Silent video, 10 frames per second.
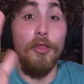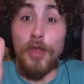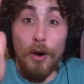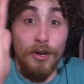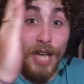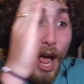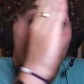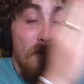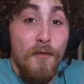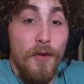
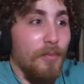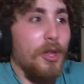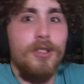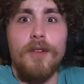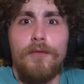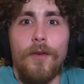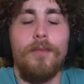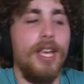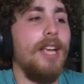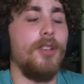
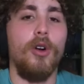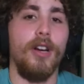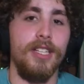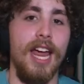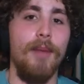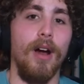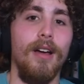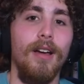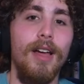He turned on his camera.